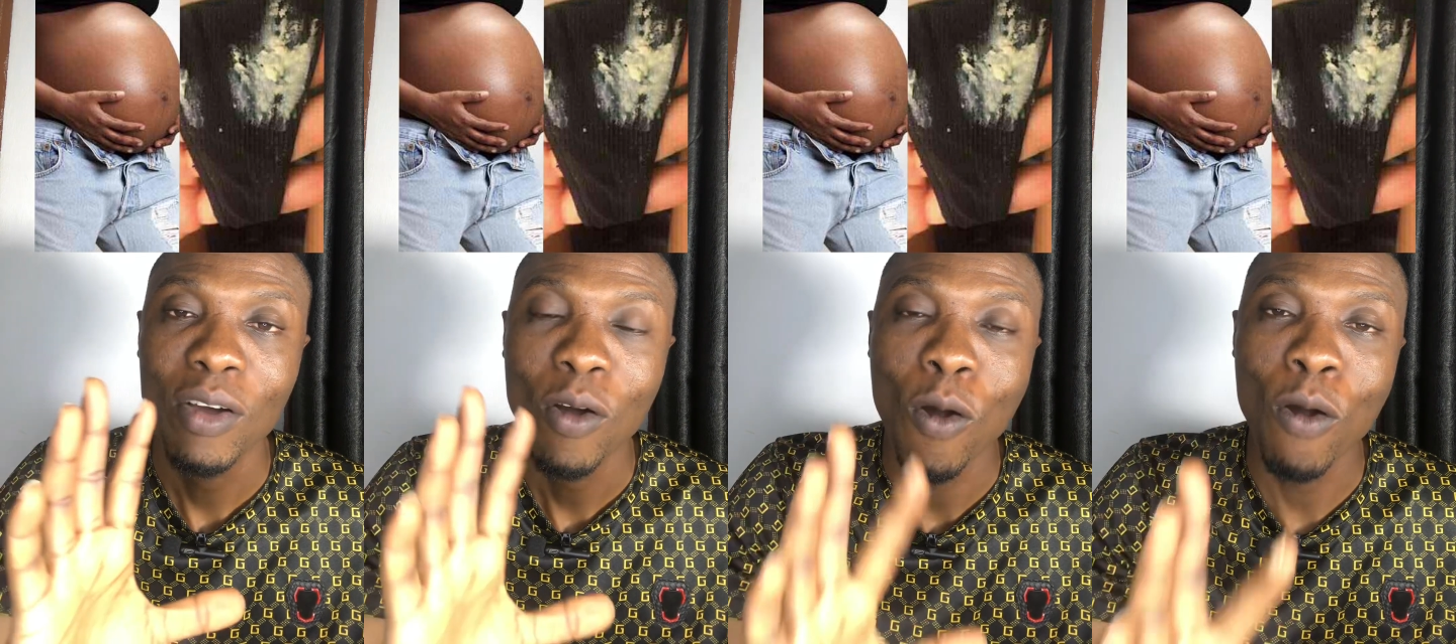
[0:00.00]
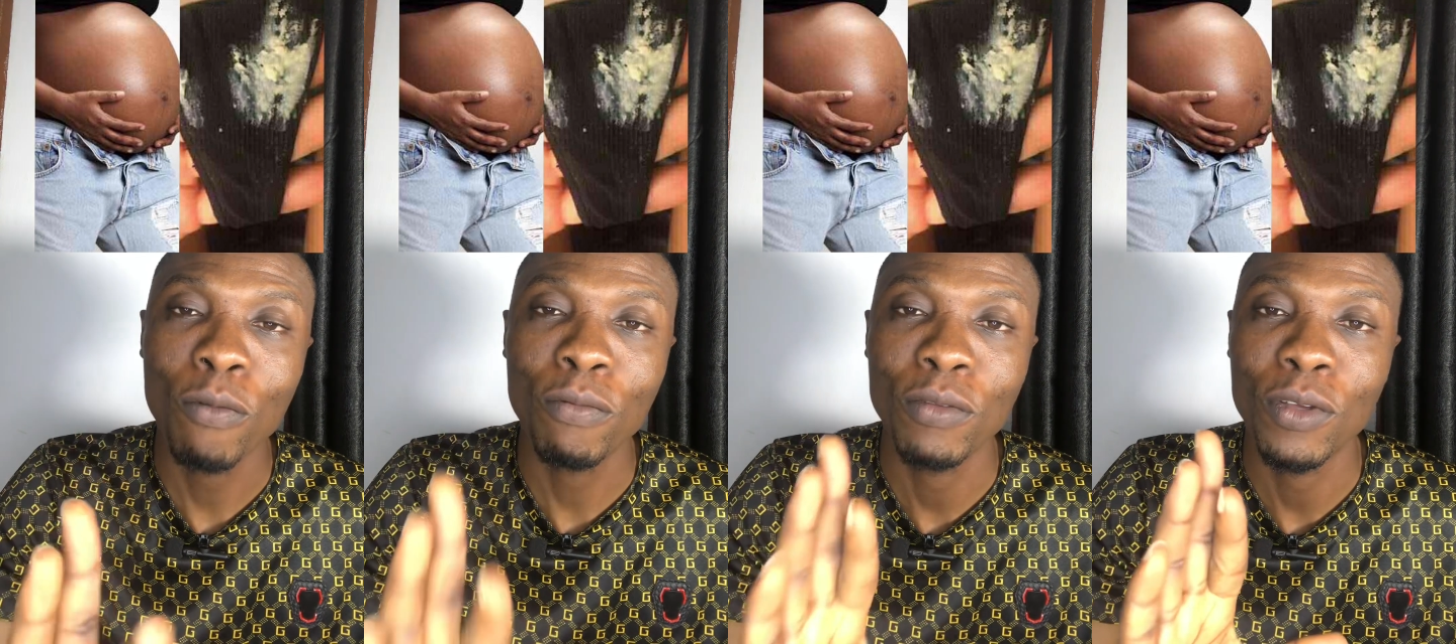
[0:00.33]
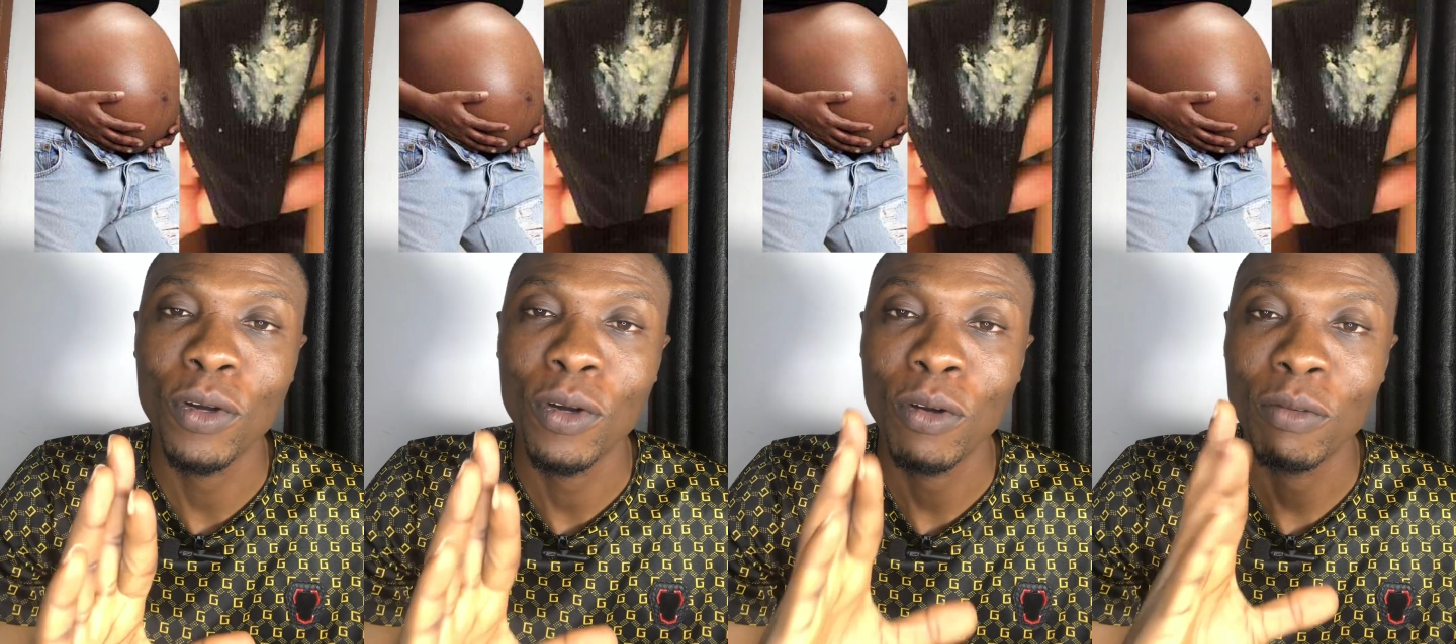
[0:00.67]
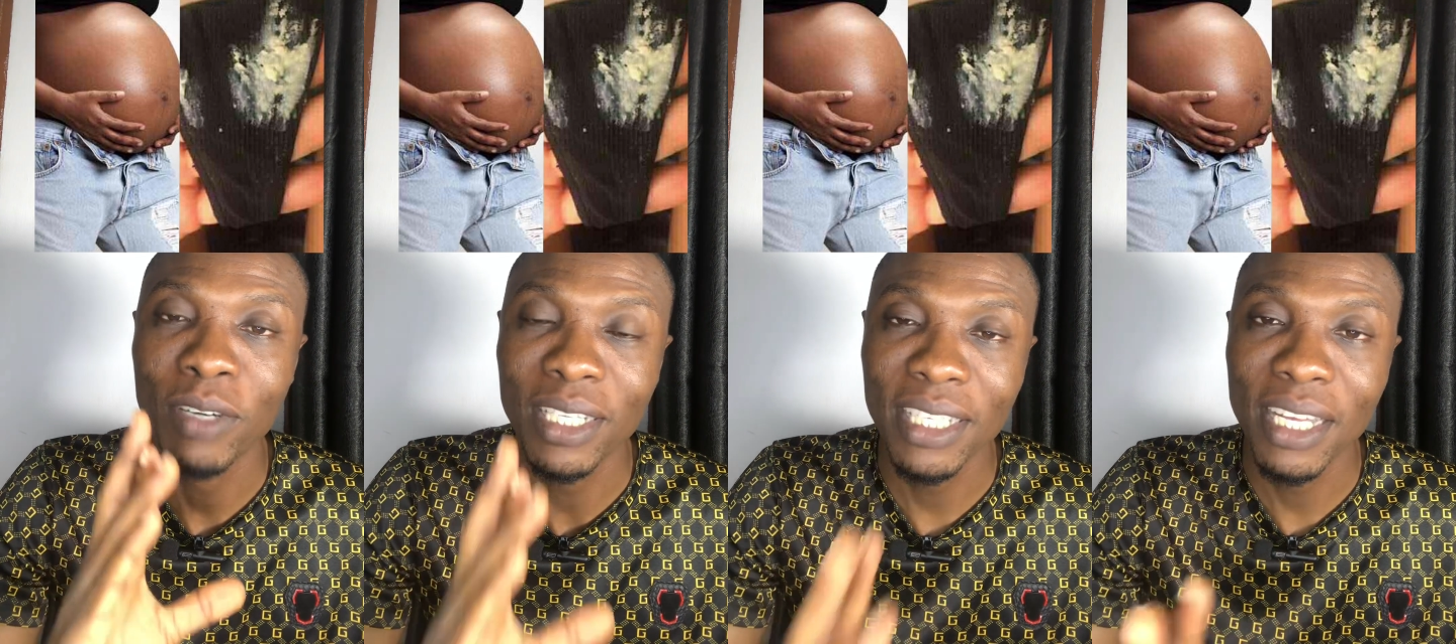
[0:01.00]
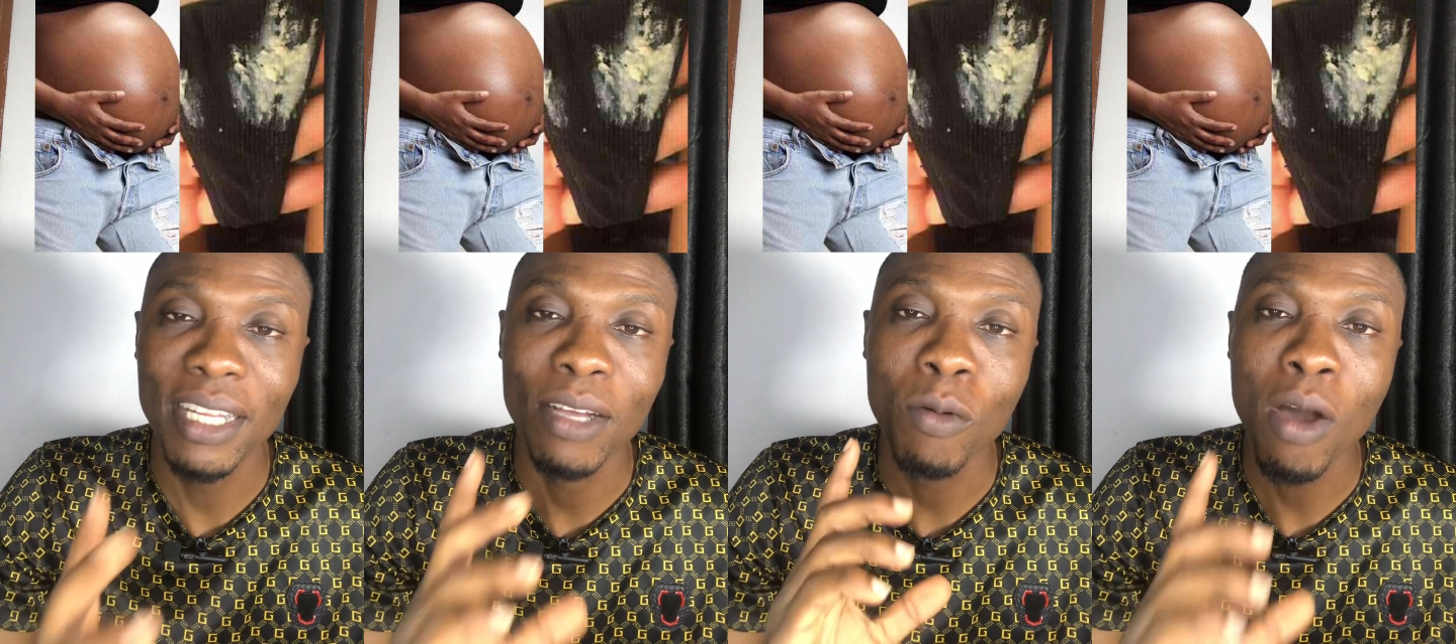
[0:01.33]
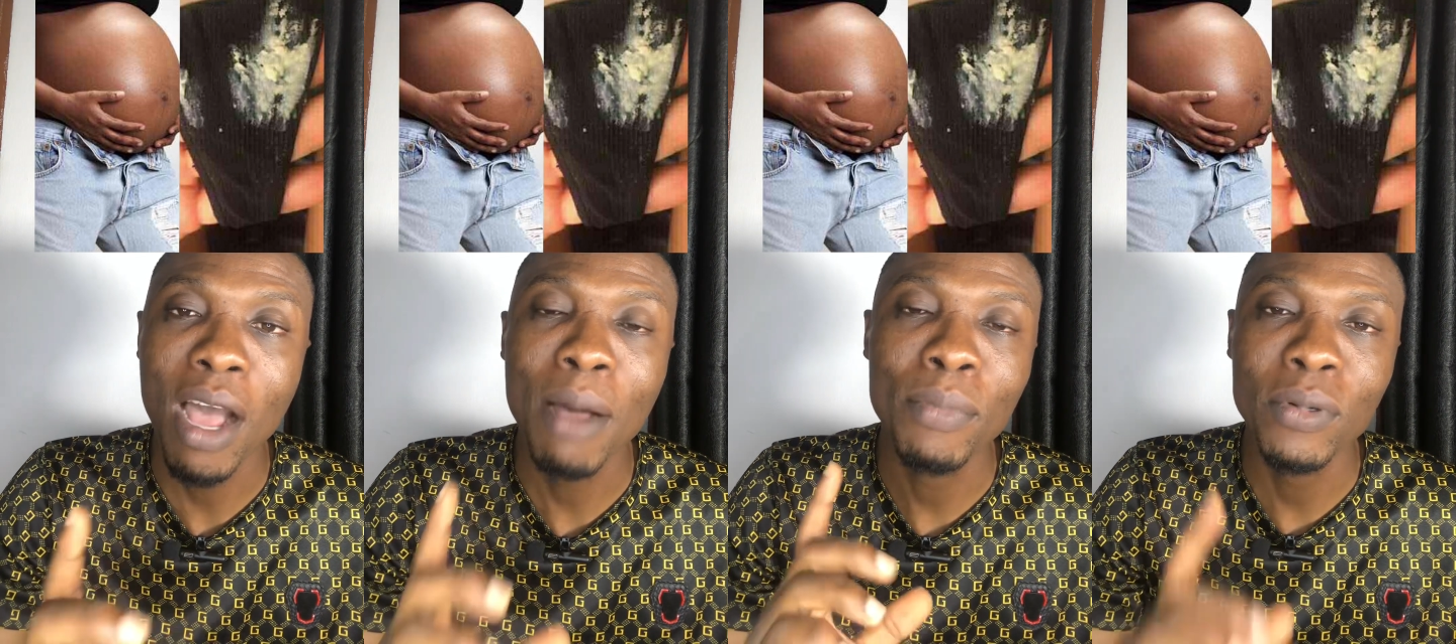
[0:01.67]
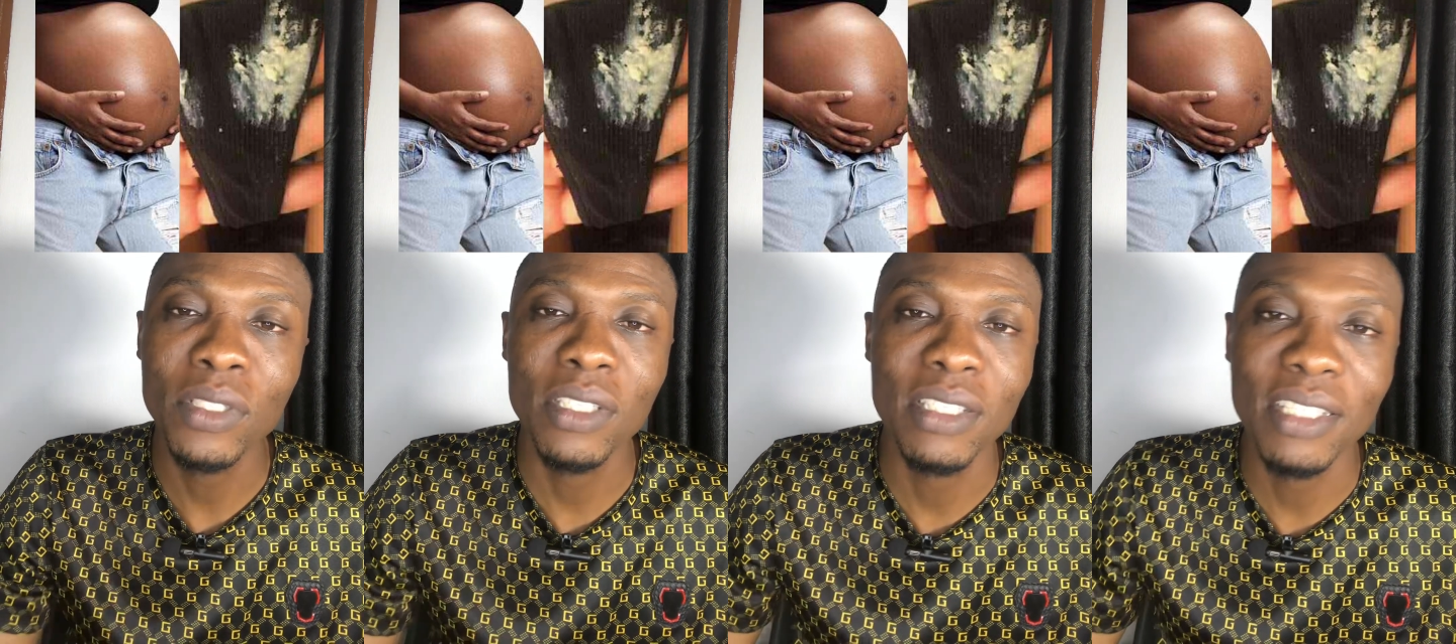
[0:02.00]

of your vagina, what happens is